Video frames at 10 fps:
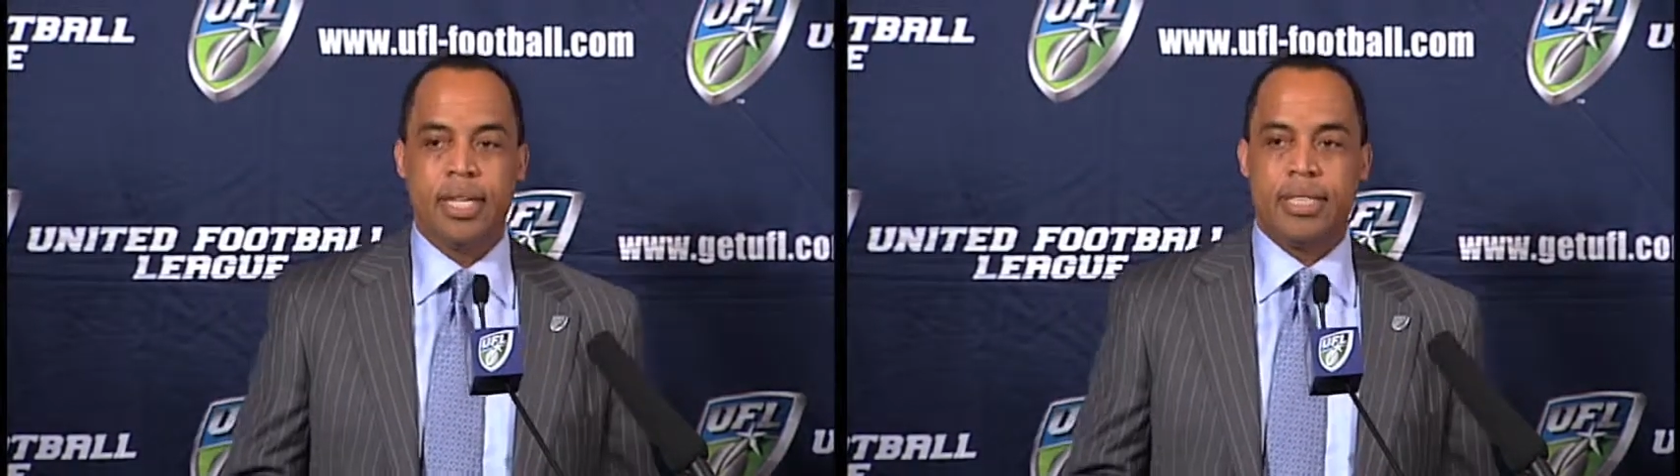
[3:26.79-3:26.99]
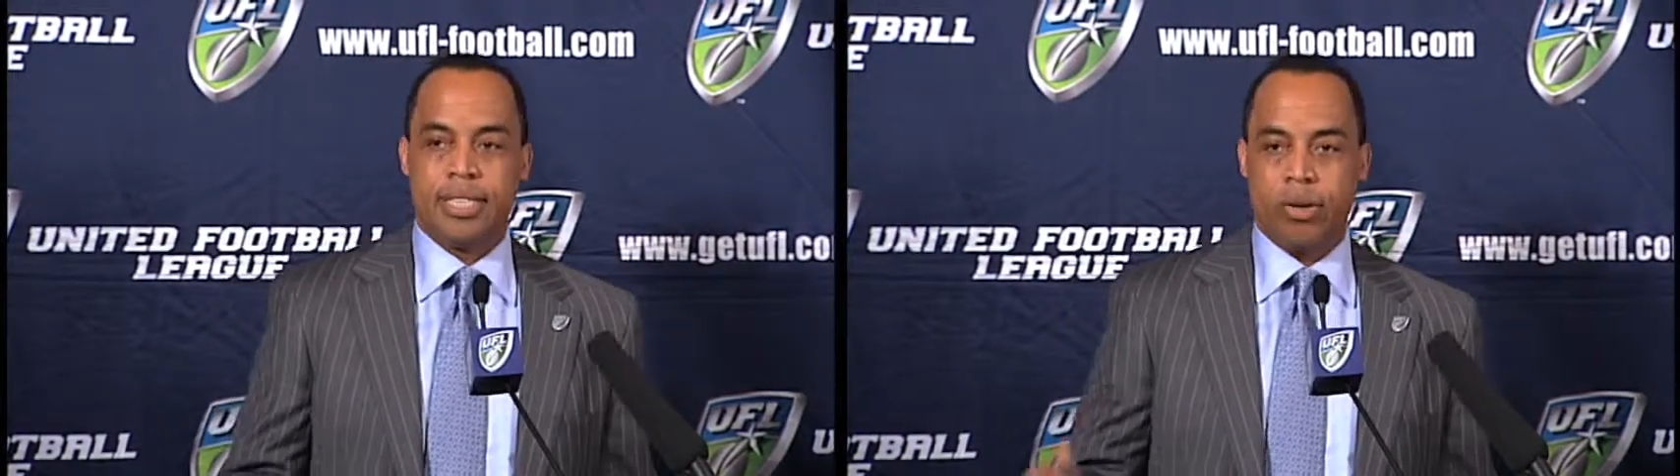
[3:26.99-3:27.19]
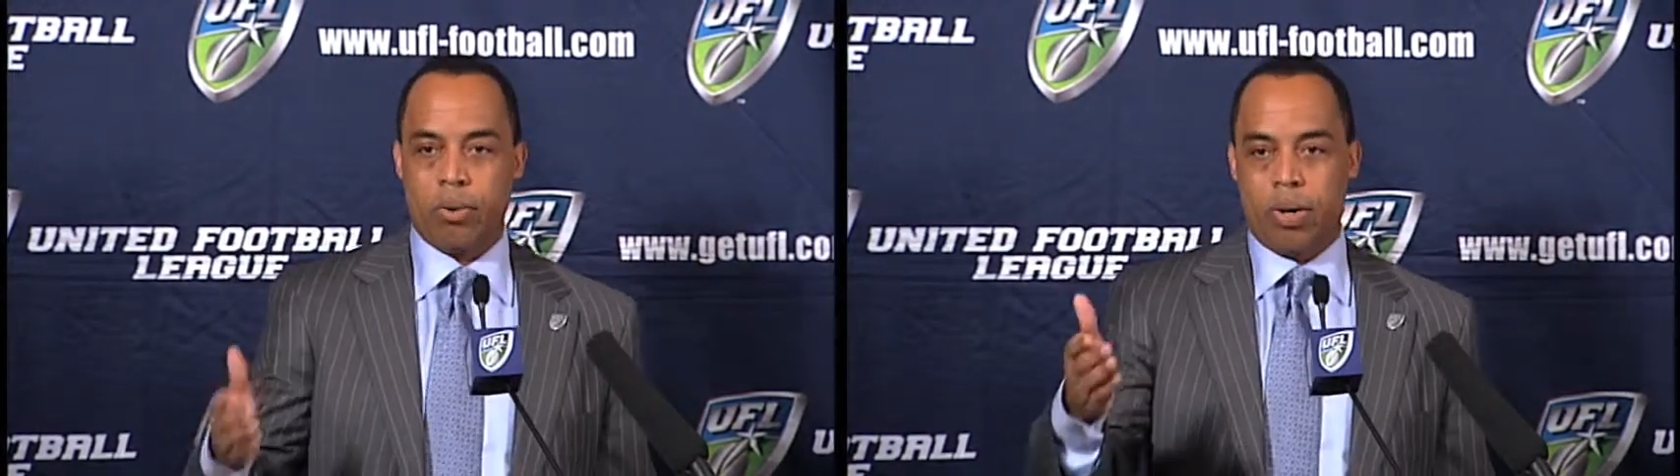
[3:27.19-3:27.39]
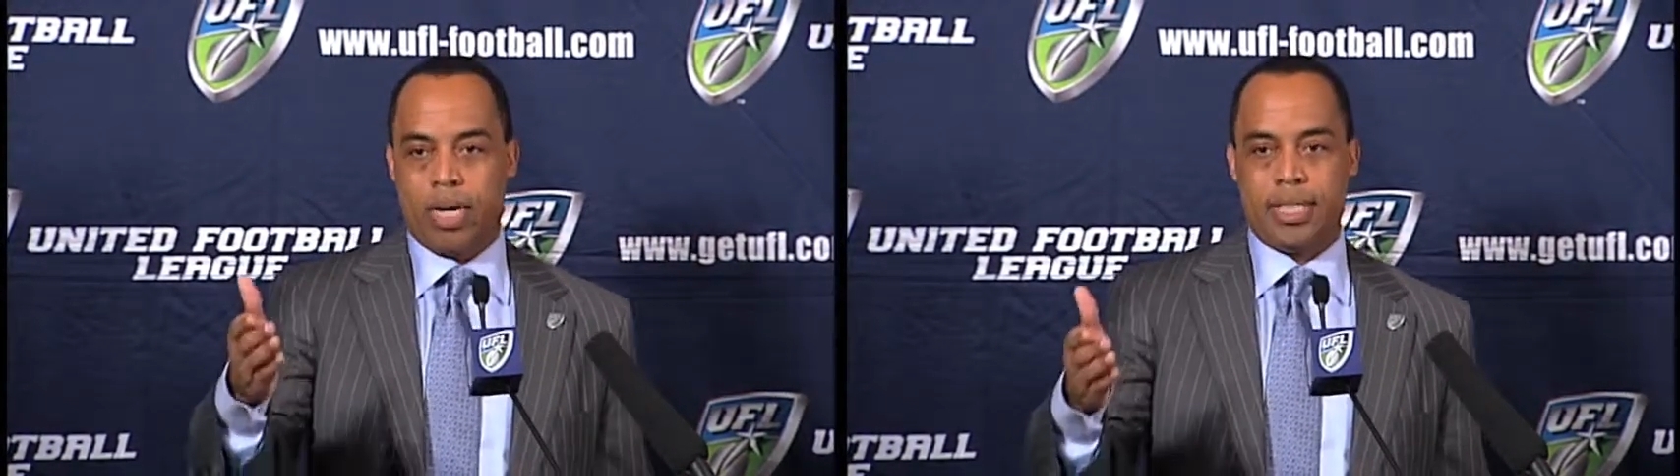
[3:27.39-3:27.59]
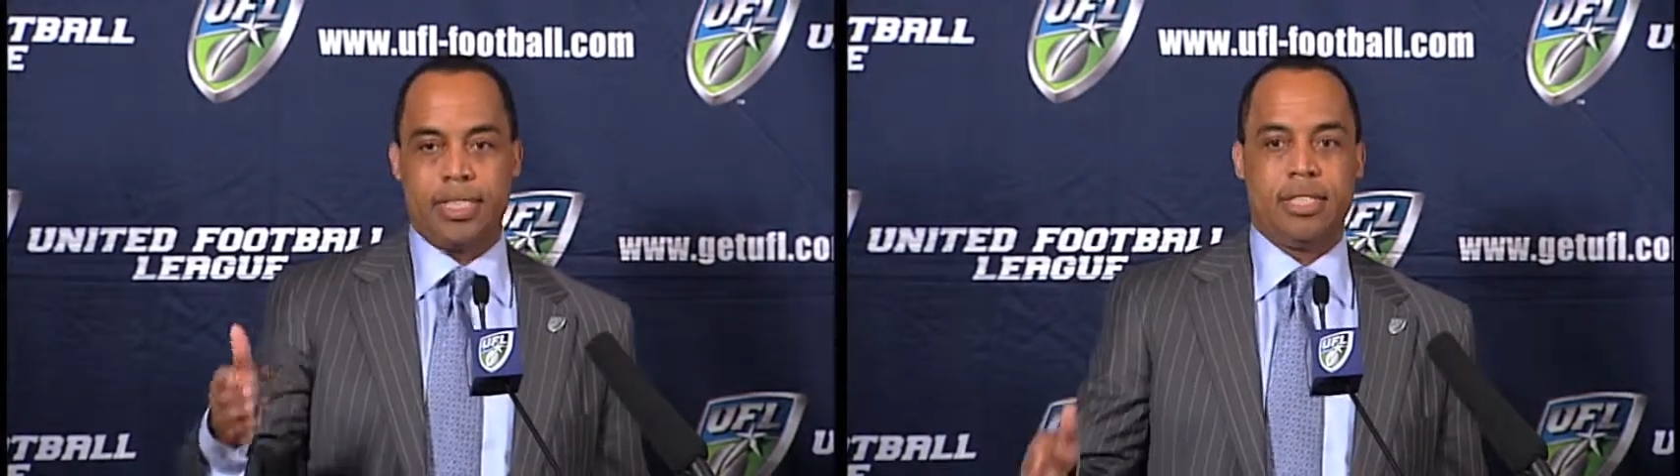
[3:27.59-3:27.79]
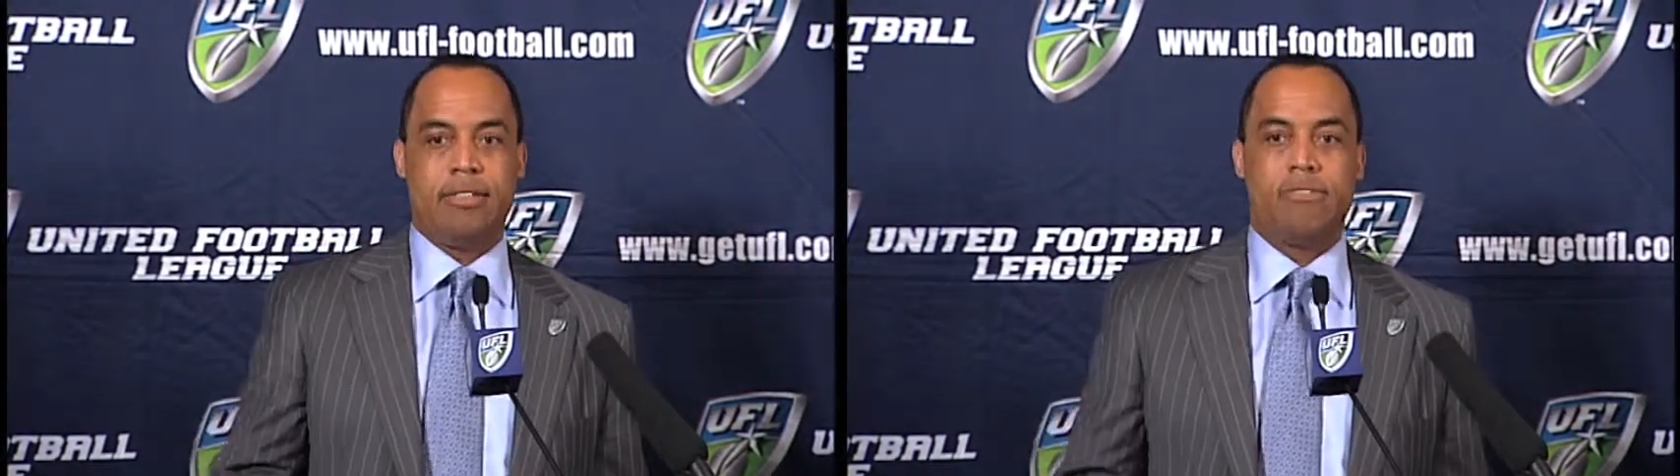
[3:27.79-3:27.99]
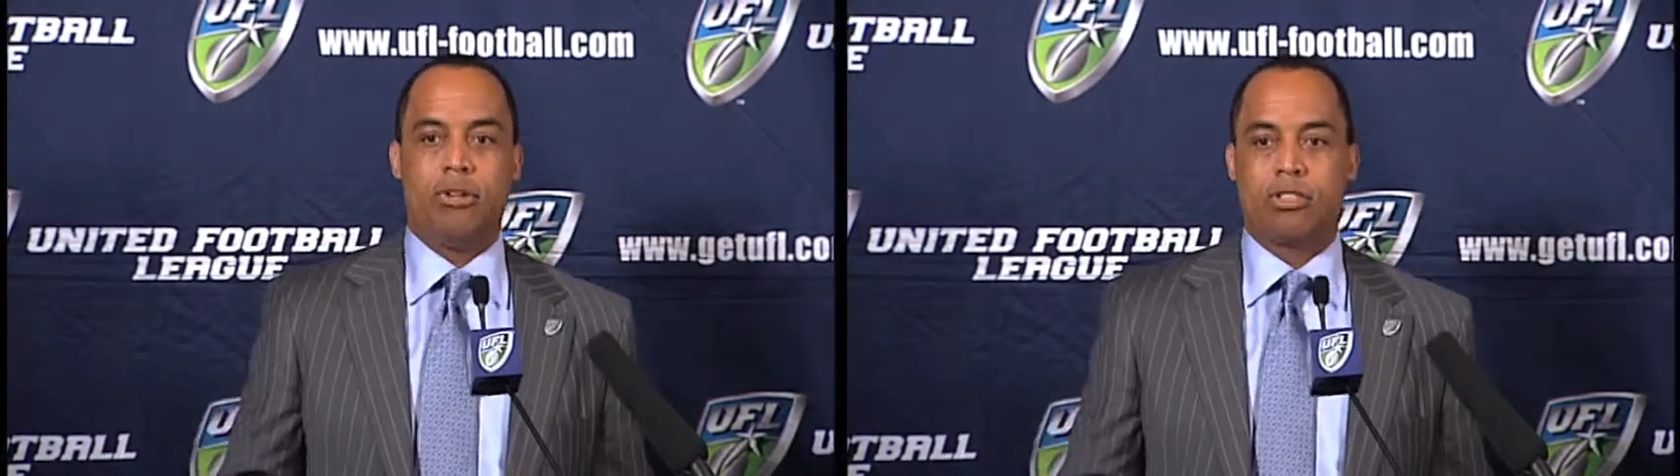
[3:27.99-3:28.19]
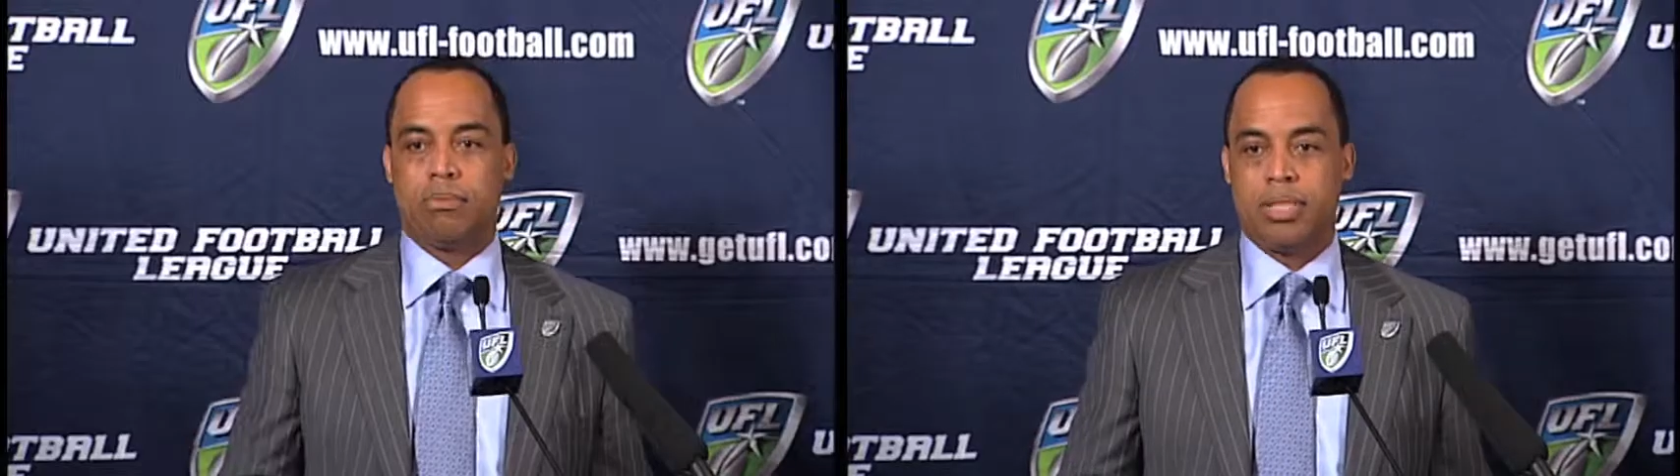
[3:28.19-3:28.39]
Terry Wanless and the
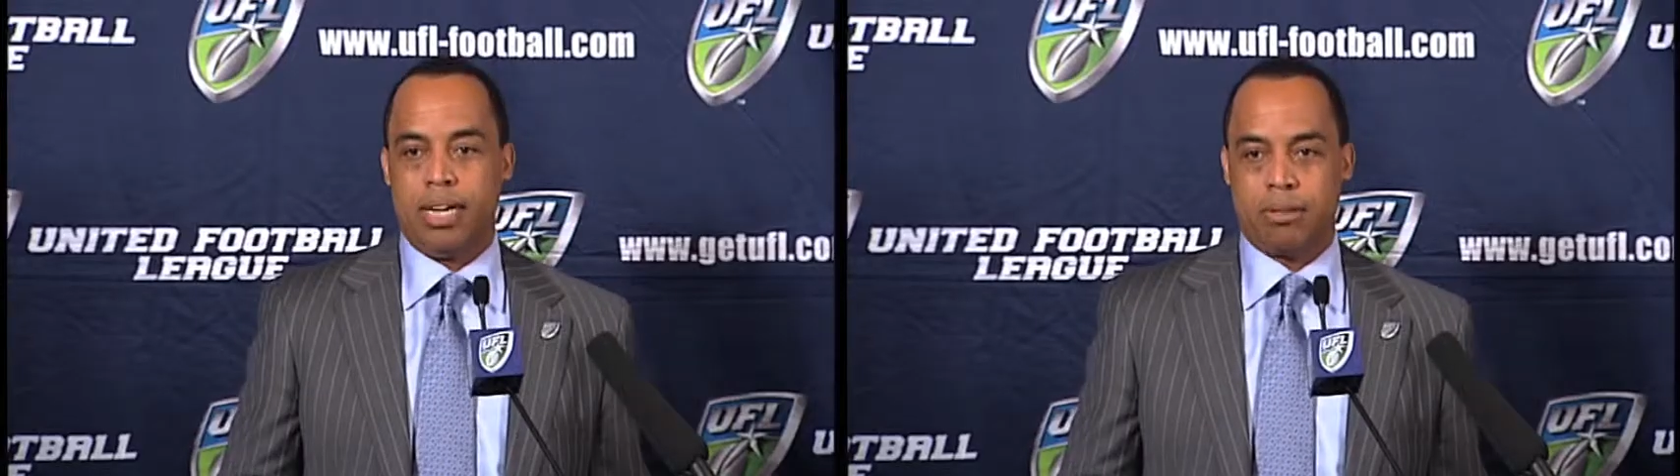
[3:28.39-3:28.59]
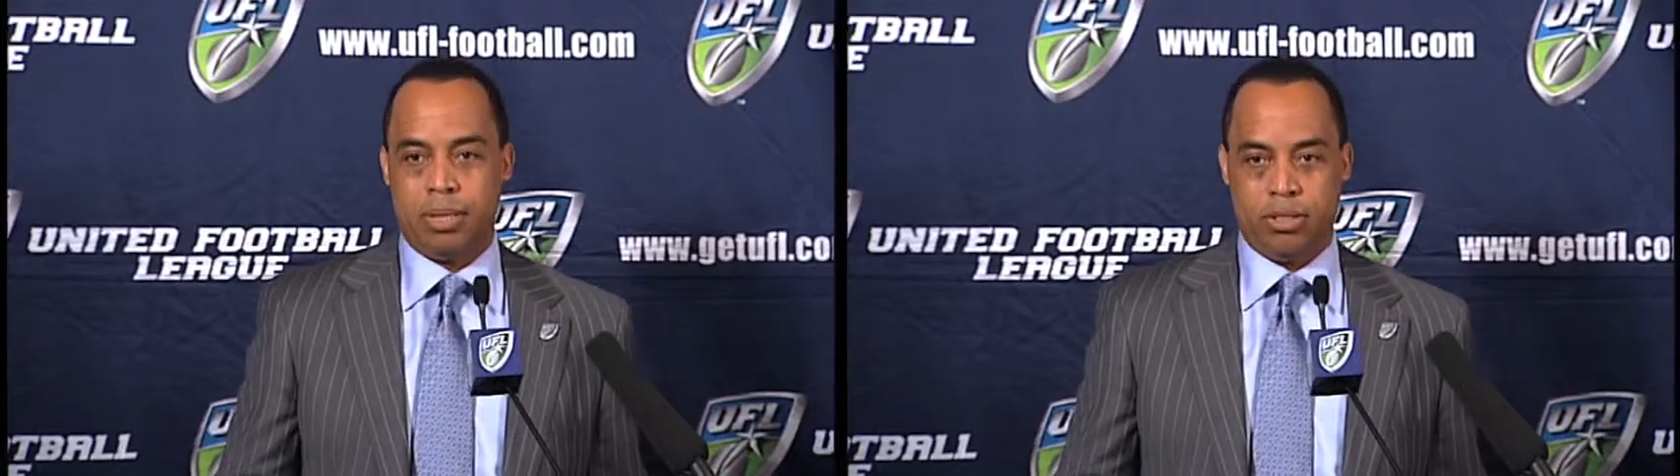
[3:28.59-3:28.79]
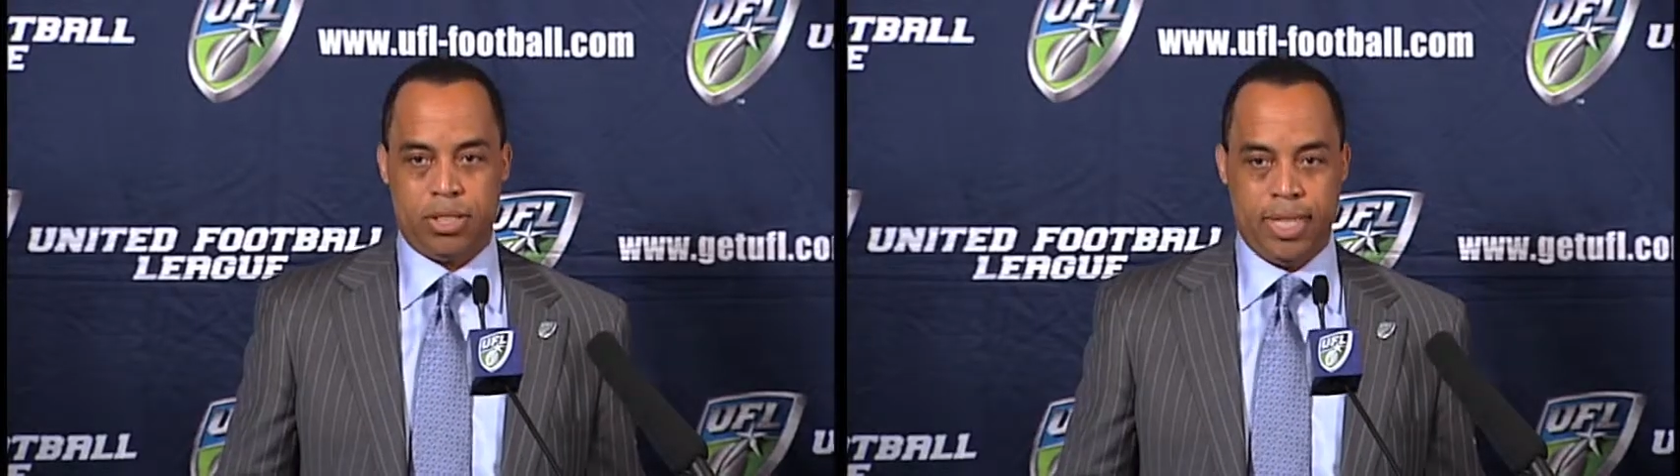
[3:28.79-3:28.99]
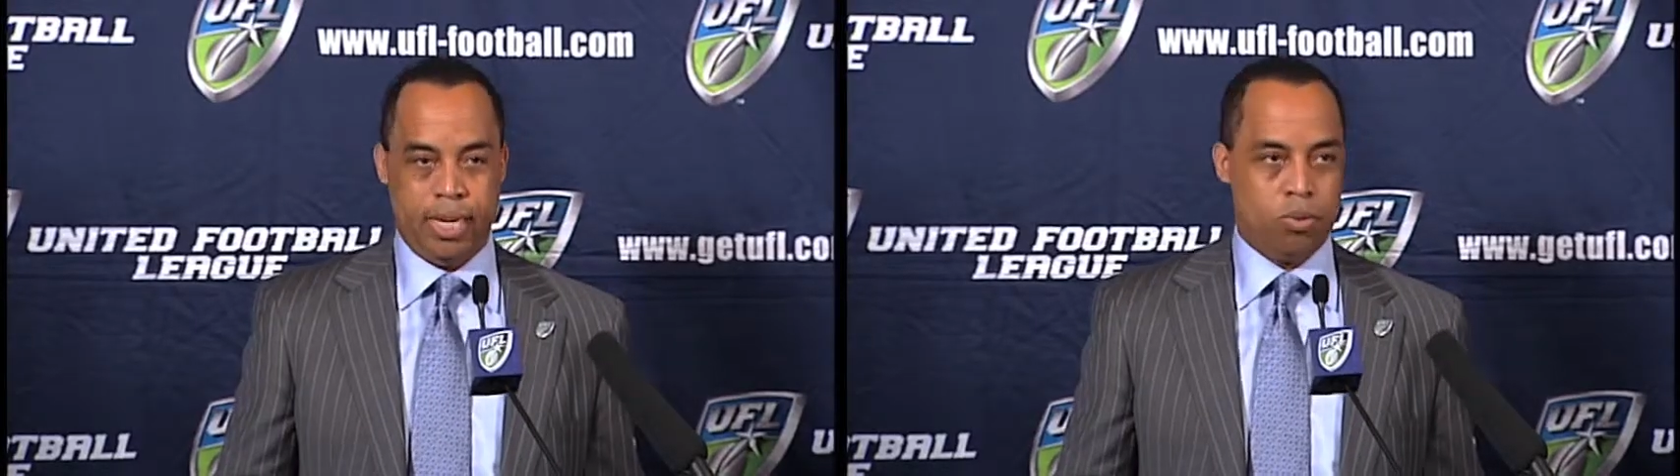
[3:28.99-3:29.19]
folks from Sacramento State,